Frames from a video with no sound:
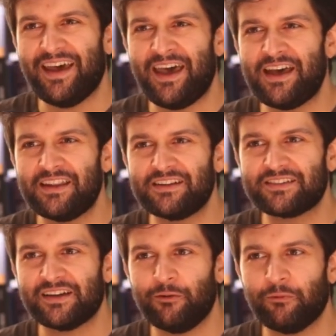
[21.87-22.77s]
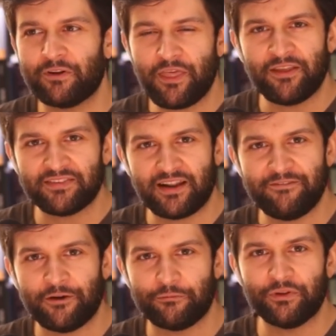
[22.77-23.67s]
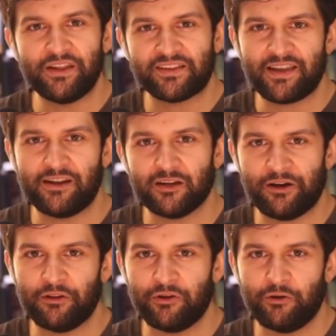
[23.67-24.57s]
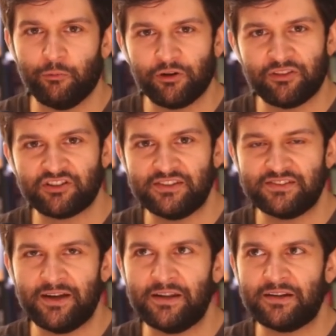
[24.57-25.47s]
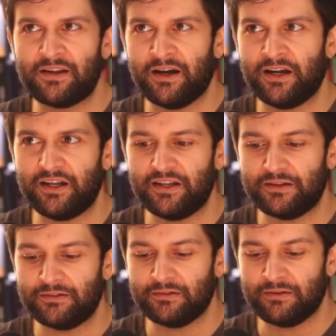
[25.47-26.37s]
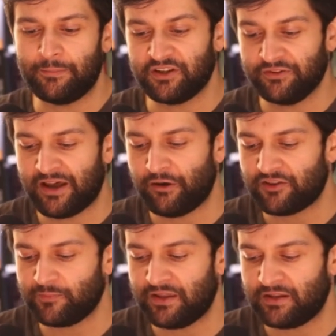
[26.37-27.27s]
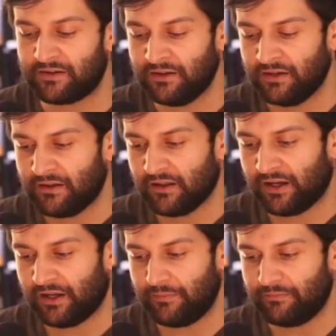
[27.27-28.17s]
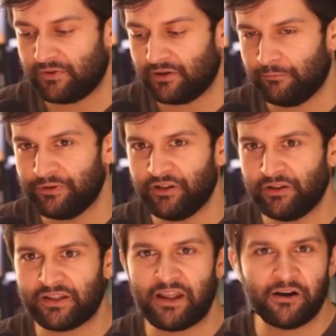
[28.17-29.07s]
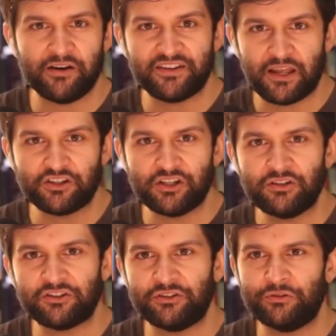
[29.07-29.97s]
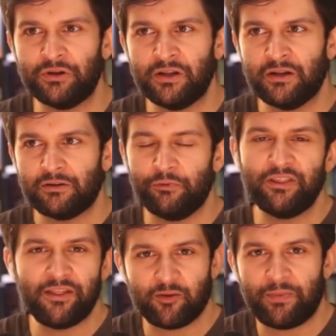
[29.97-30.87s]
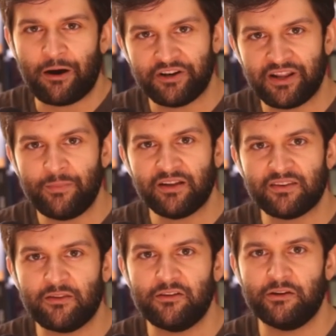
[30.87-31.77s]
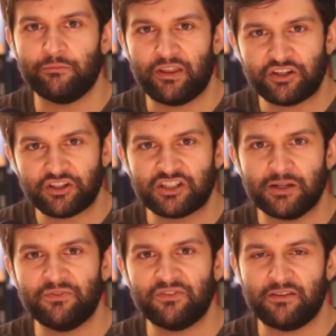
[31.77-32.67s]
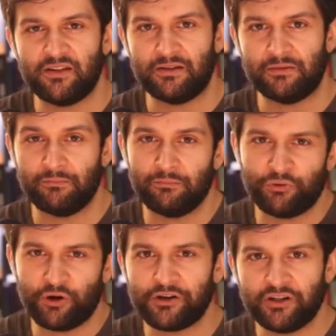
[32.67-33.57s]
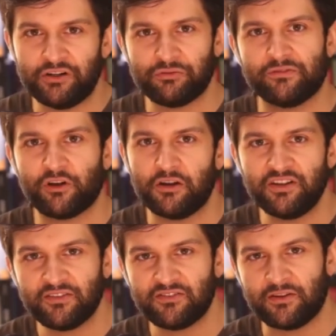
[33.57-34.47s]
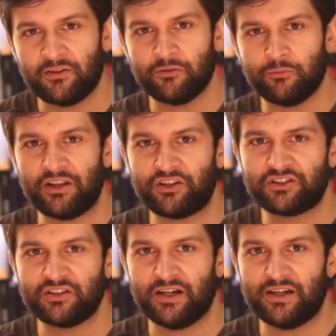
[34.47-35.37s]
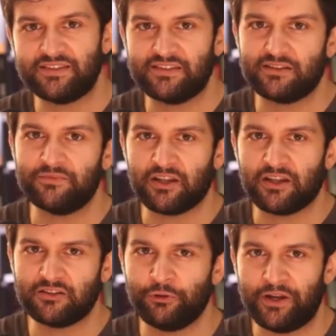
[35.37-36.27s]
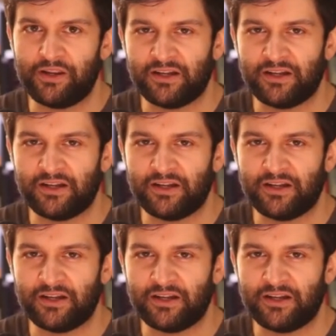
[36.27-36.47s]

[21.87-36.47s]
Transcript: And uh, one of the things that I found really exciting about the work that she's done uh, up till now has been um, a real care and attention to really like the power dynamics and the relationships and the broader sort of contexts into which uh, systems get deployed.